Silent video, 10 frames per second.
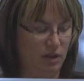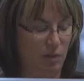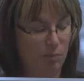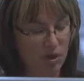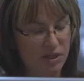A
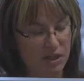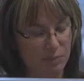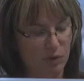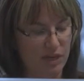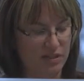
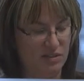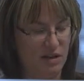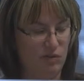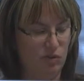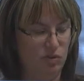bookkeeper, next
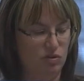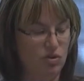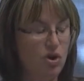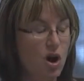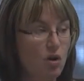level,
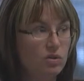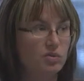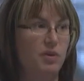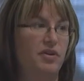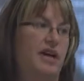
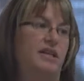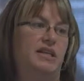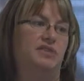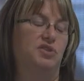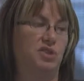knows where that
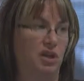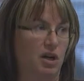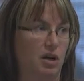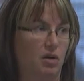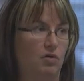needs to
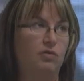go,